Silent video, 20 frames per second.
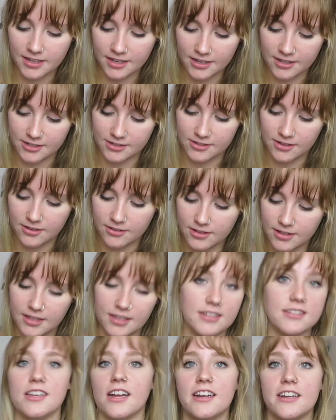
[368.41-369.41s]
Just all the
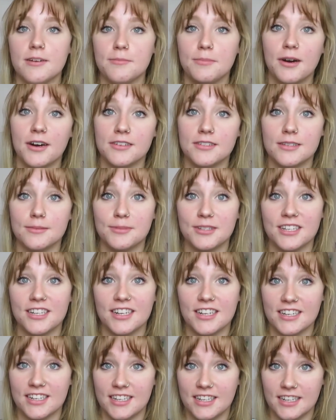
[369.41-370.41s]
things I could possibly
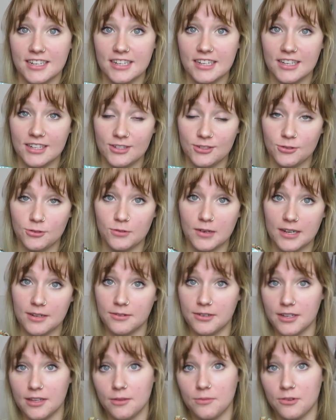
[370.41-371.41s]
need to write
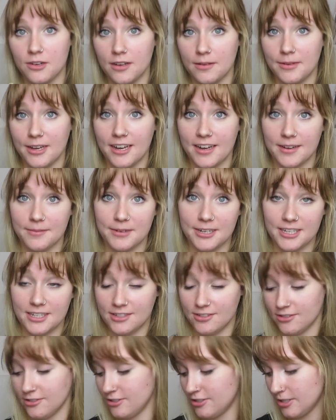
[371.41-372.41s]
with while I'm at my
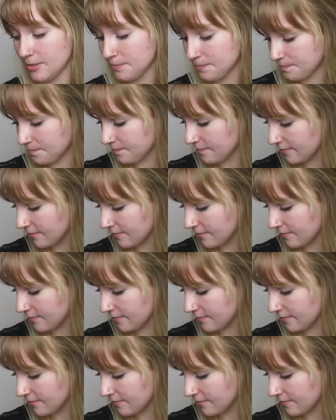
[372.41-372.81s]
internship.